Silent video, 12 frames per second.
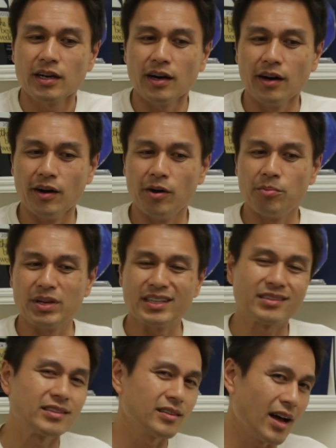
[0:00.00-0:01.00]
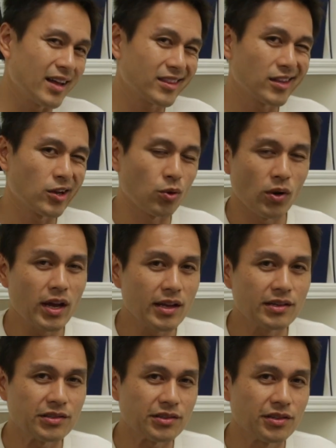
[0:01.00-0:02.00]
it's not the
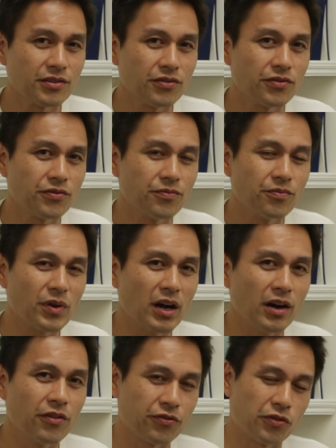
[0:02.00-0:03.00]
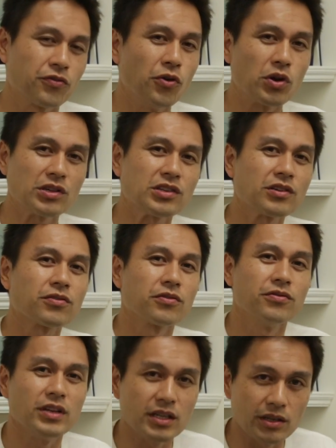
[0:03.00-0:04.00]
greatest for focusing for
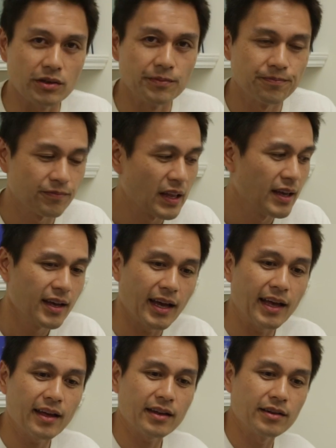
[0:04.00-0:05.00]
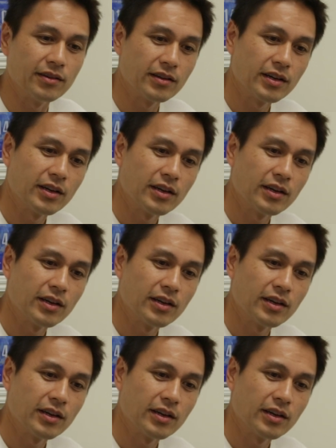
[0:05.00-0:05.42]
video. And